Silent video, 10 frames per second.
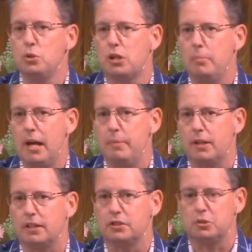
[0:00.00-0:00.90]
commandment
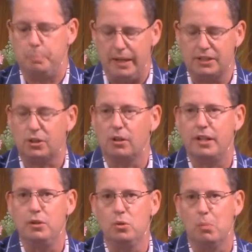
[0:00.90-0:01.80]
because it's based on a
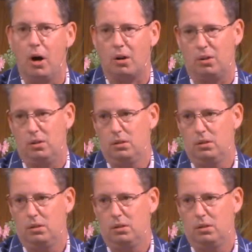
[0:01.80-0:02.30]
new model.